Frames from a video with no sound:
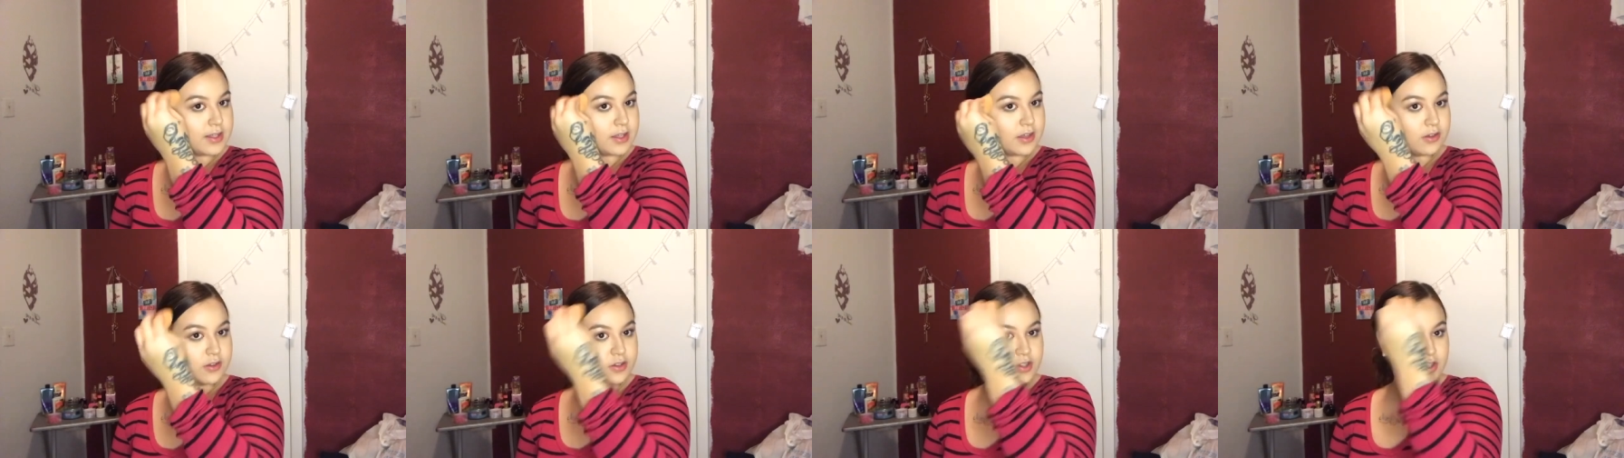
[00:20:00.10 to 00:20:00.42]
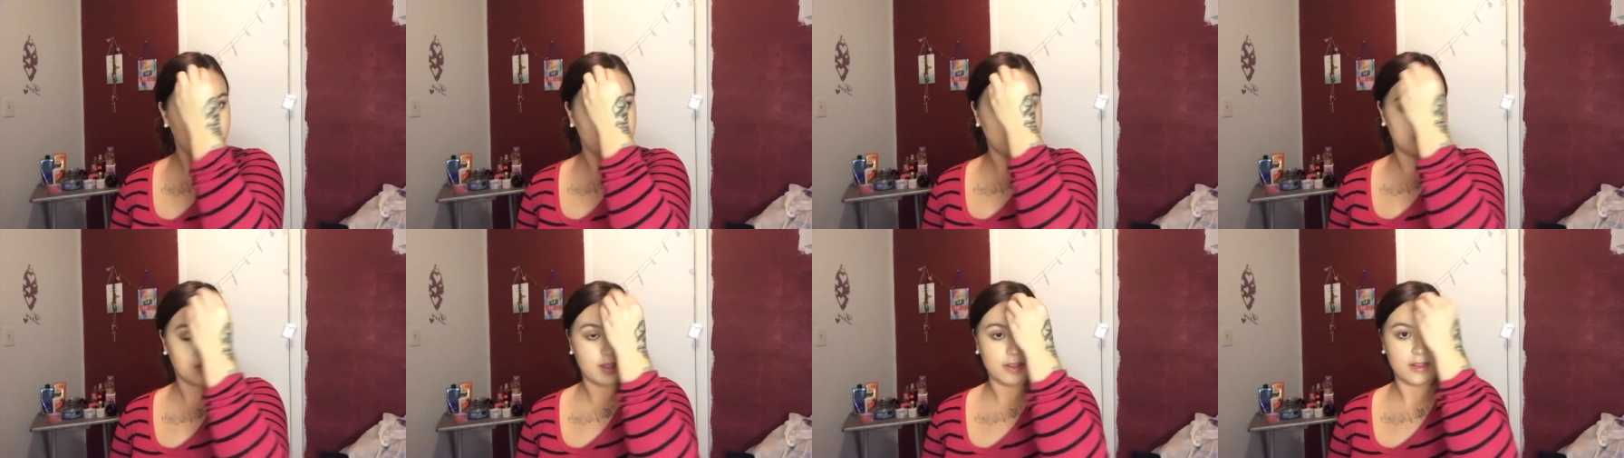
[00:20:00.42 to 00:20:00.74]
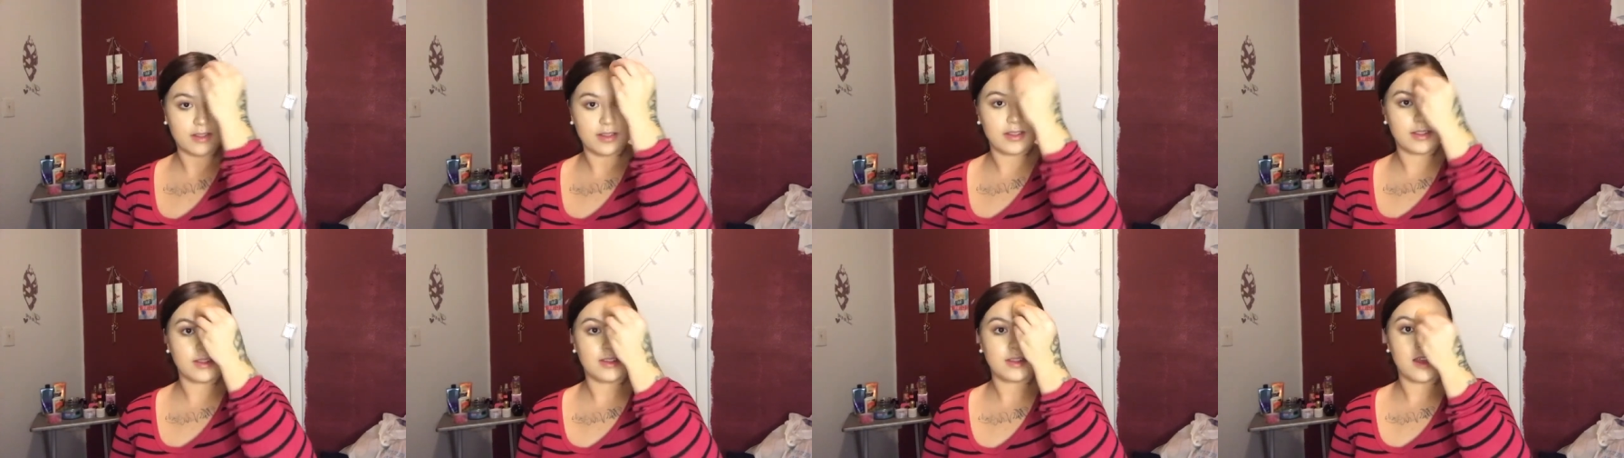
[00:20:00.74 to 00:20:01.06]
told you
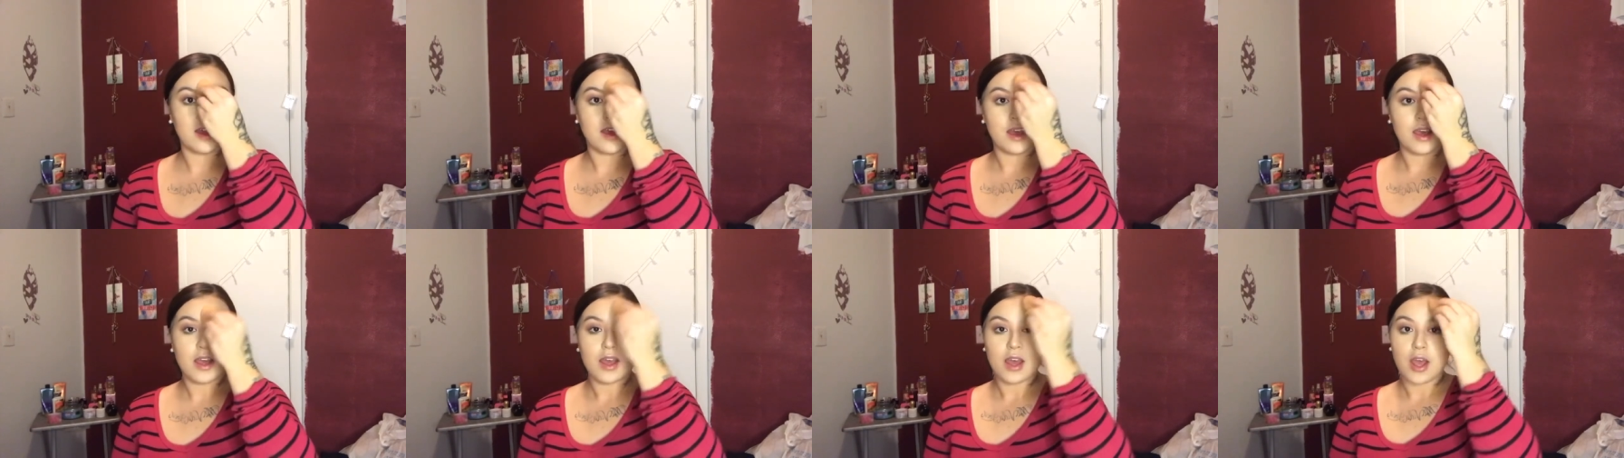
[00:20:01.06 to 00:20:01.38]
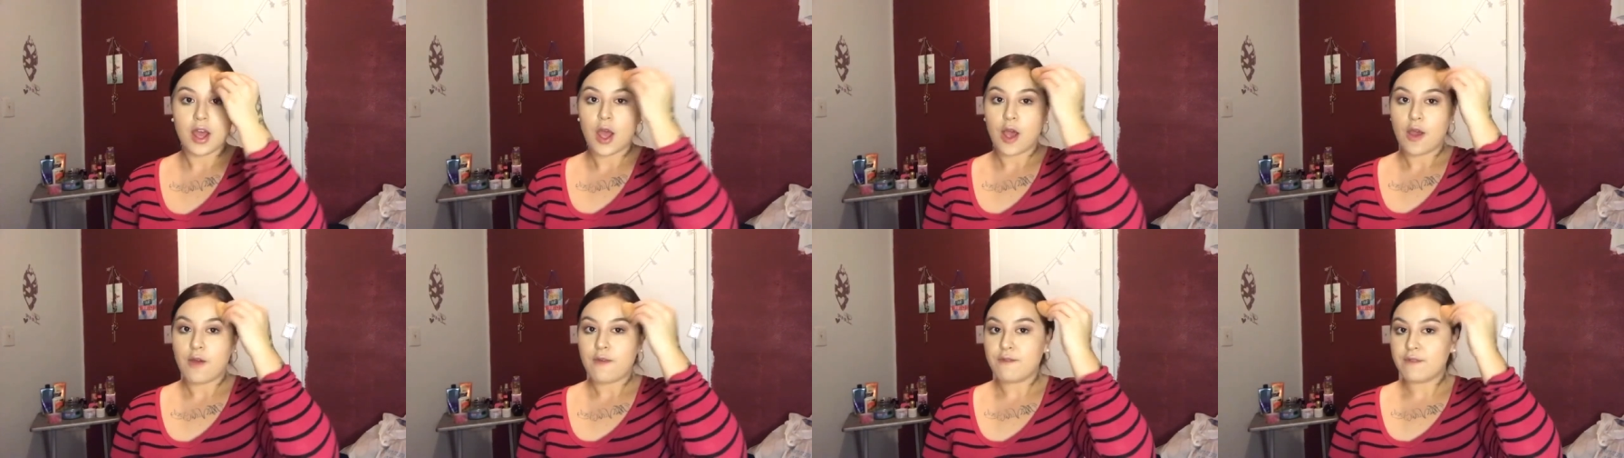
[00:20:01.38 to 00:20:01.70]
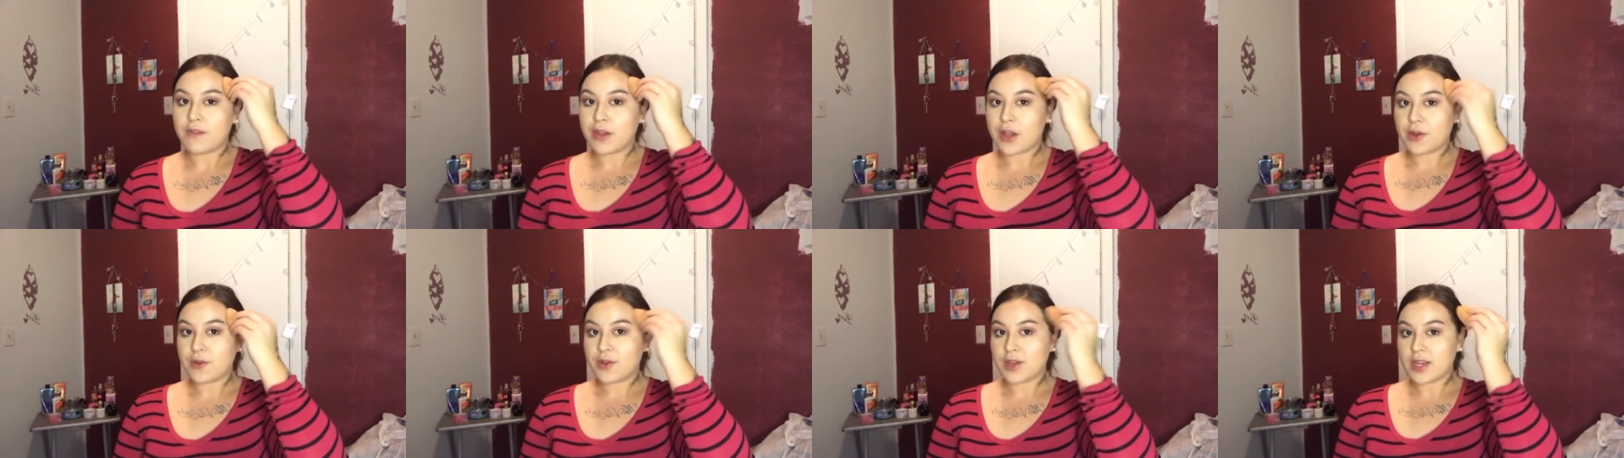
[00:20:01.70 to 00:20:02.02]
this is
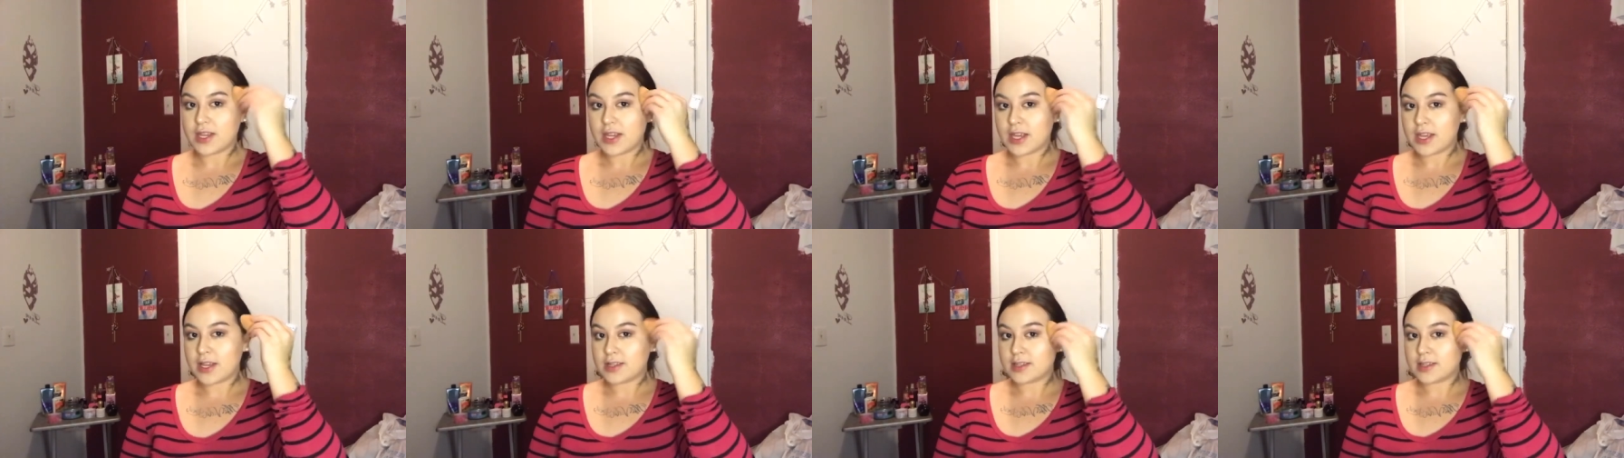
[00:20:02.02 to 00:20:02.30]
very